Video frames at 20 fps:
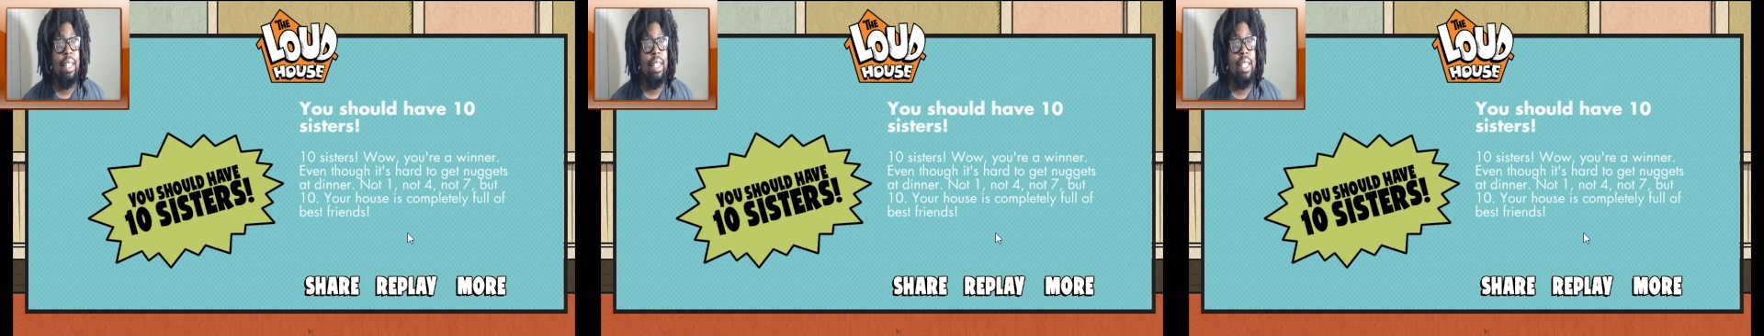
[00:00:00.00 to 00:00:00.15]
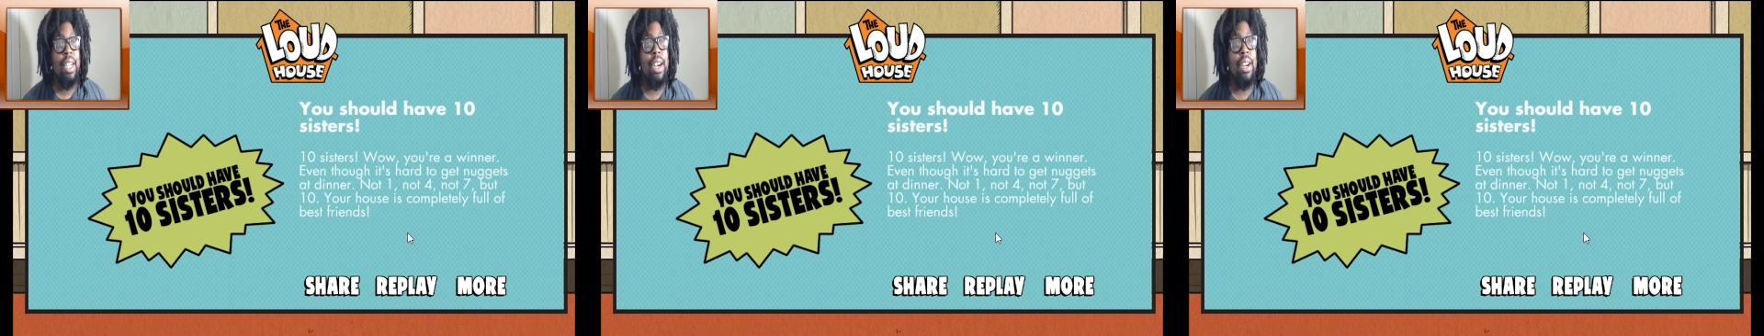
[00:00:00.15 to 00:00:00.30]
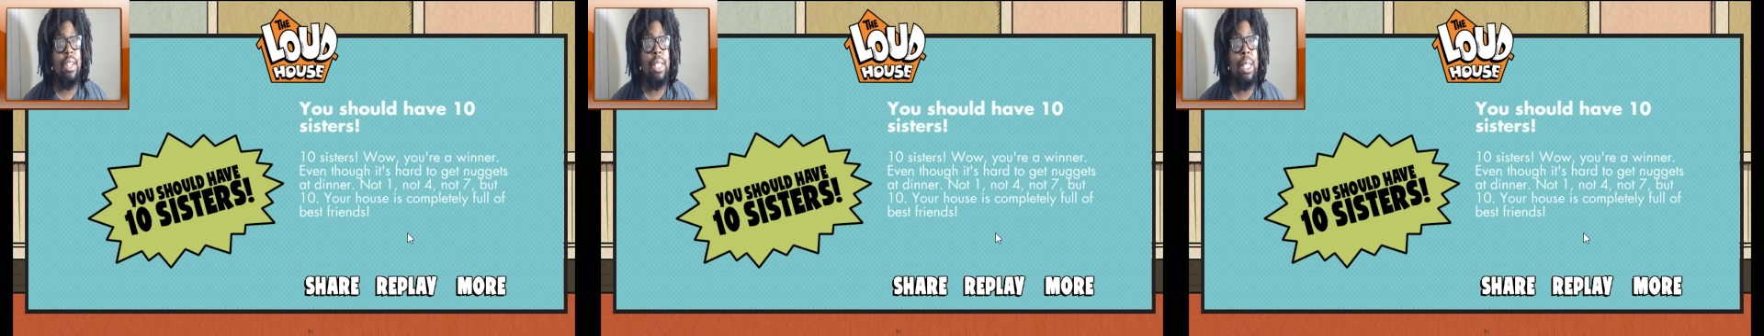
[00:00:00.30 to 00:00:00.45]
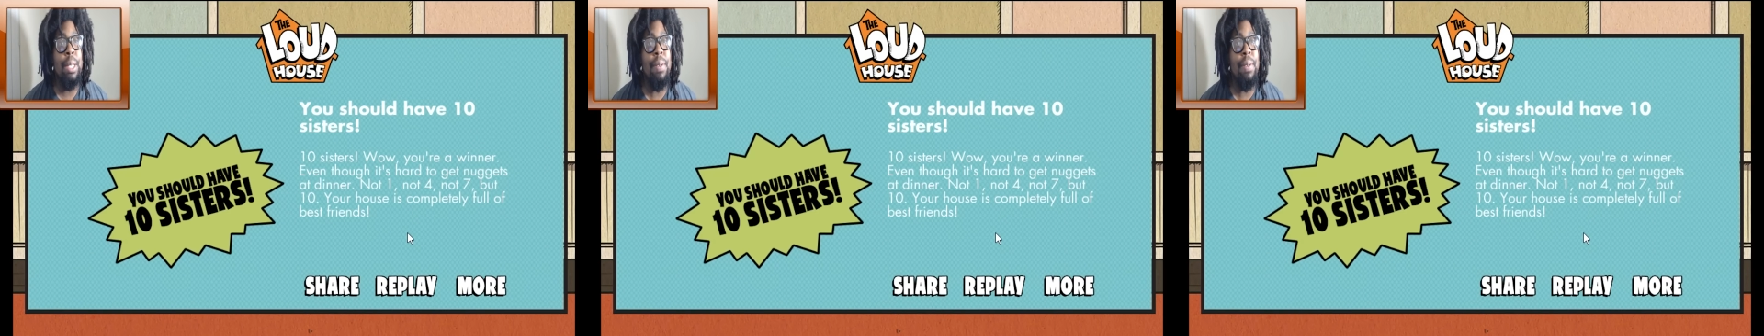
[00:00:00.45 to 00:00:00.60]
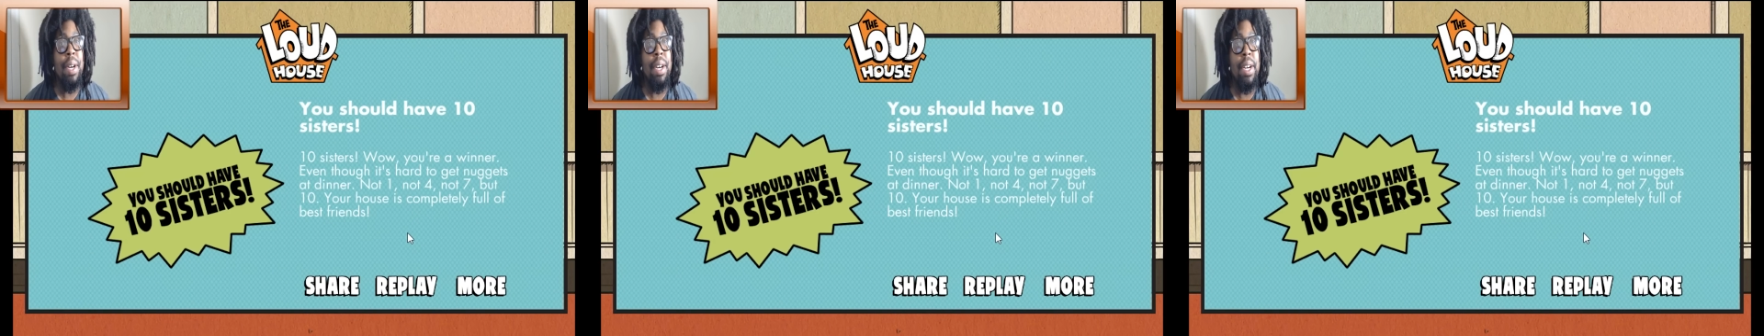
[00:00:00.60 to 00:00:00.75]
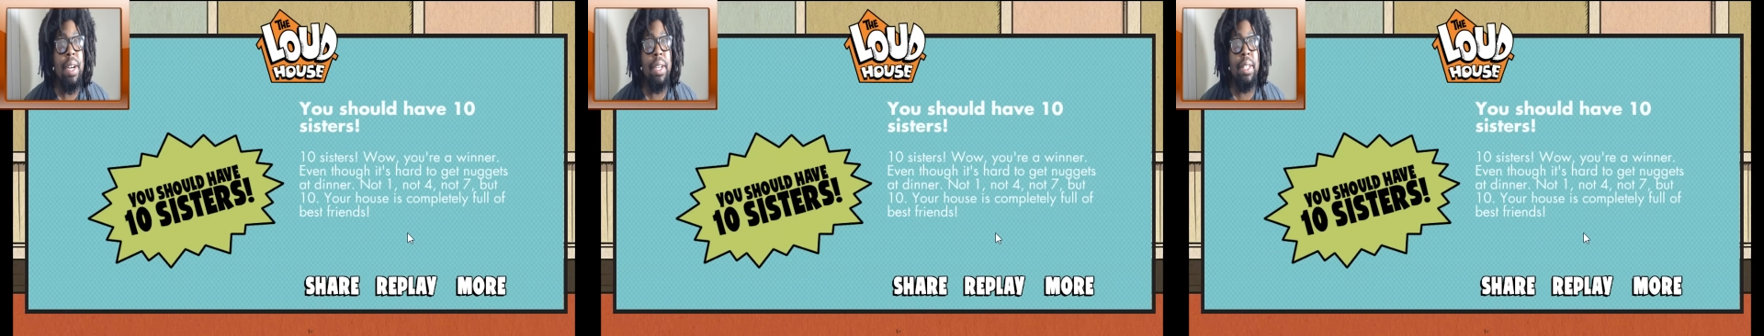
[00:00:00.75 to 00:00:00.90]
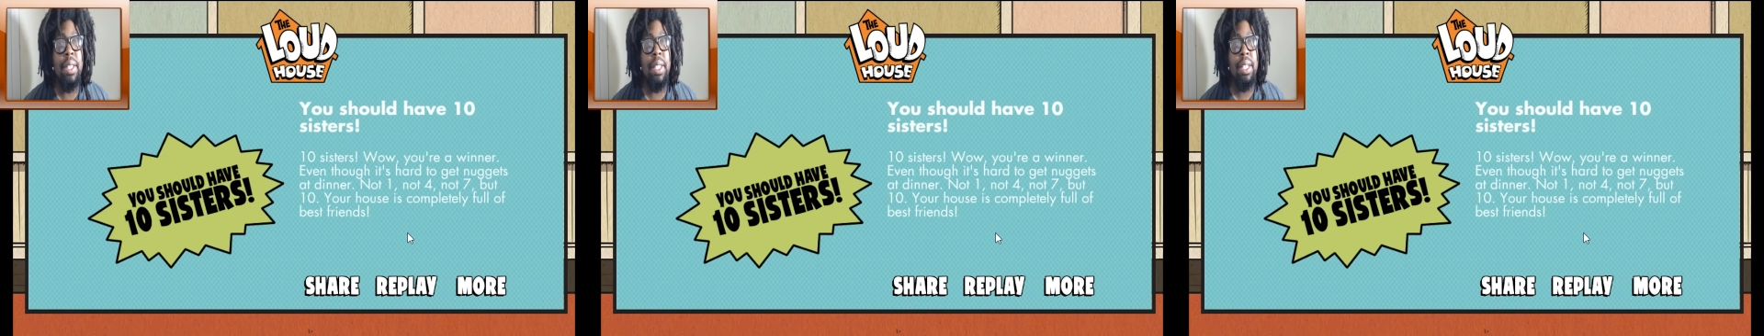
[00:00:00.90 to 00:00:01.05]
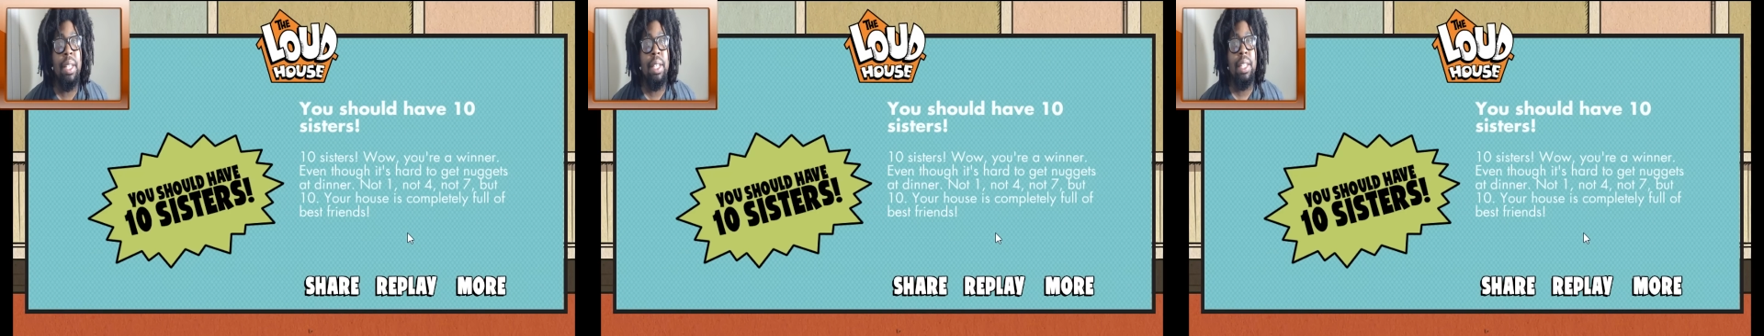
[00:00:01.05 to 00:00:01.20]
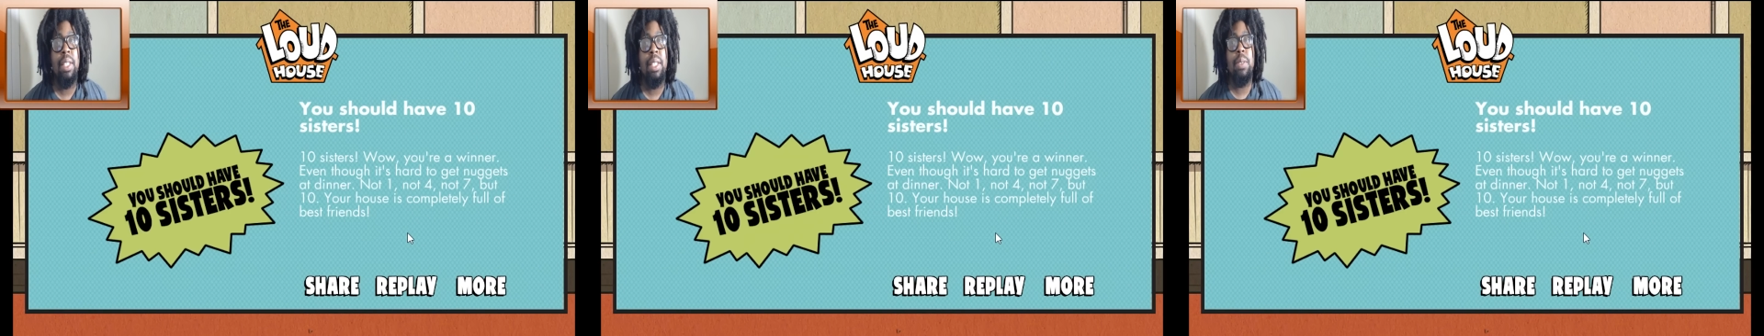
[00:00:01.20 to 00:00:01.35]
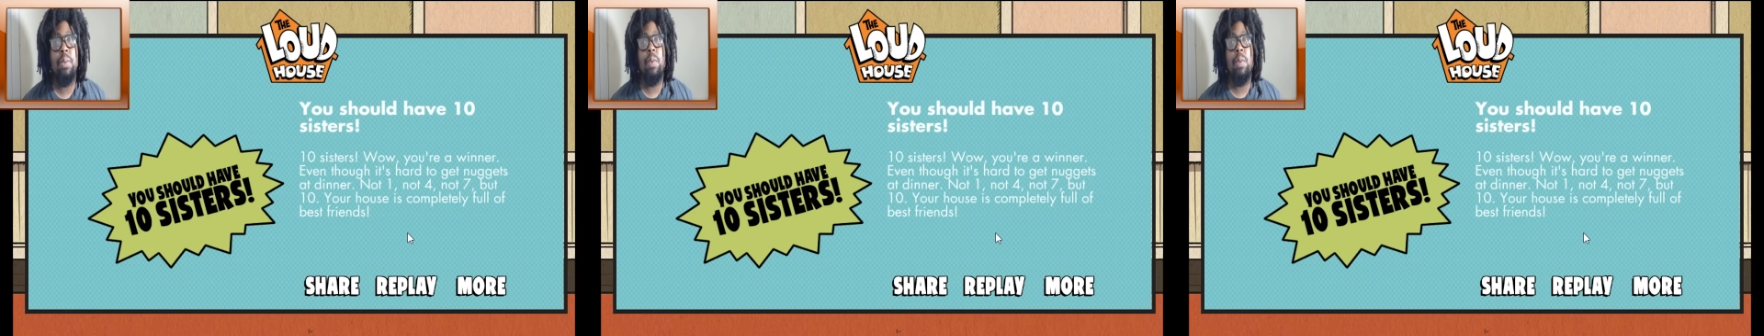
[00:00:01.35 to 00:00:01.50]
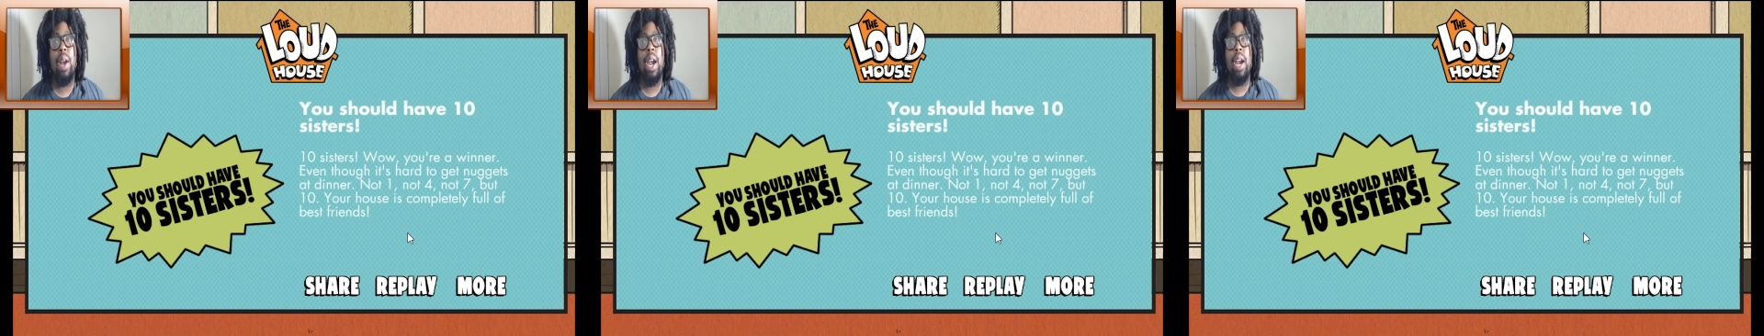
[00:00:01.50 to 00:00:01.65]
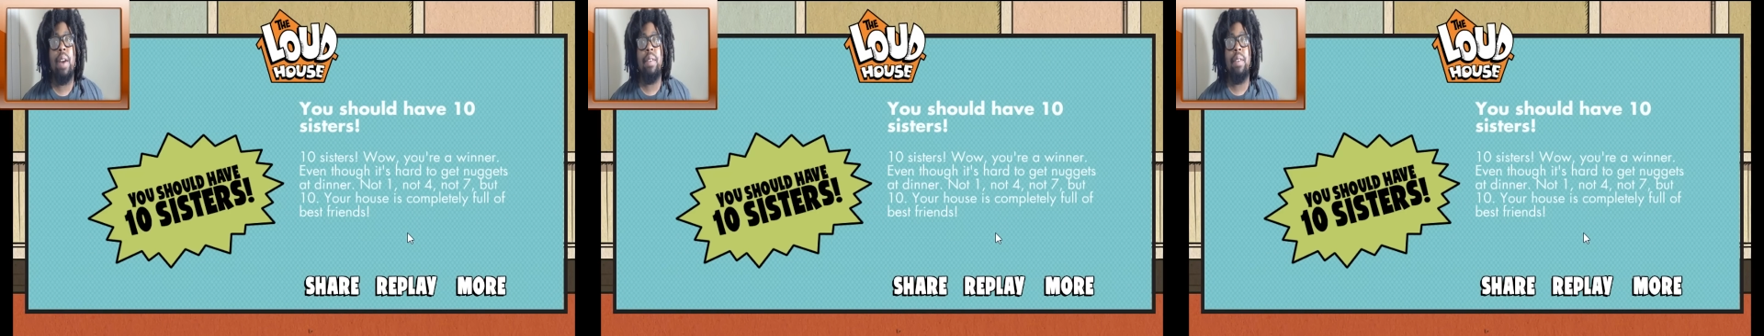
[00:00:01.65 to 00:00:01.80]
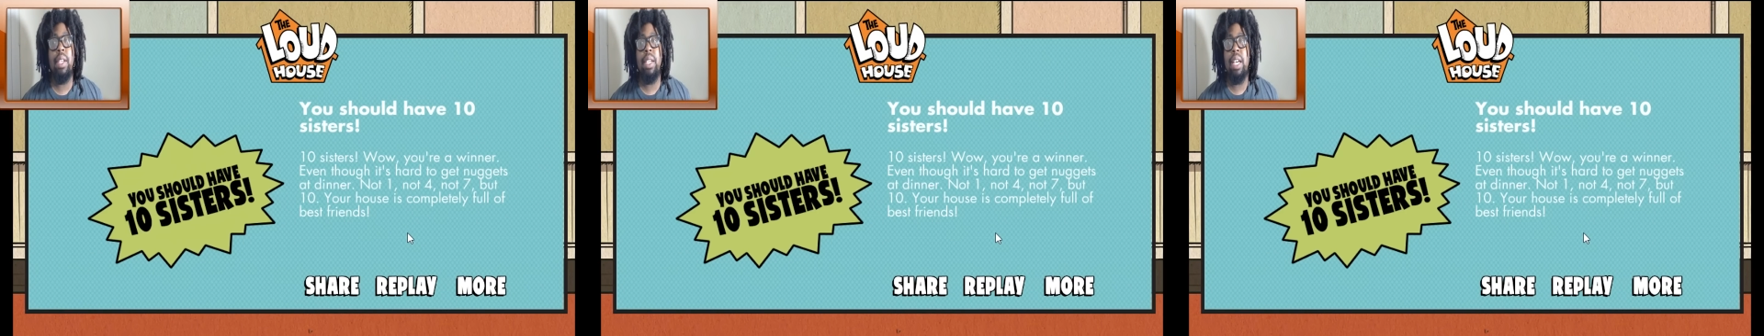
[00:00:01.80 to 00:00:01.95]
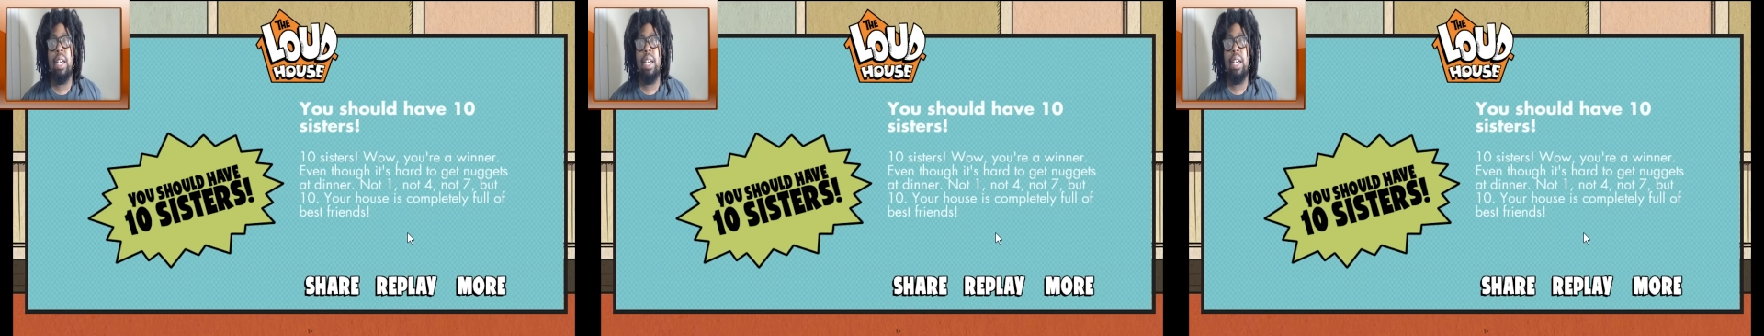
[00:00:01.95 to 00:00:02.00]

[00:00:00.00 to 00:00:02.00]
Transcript: curse words, swearing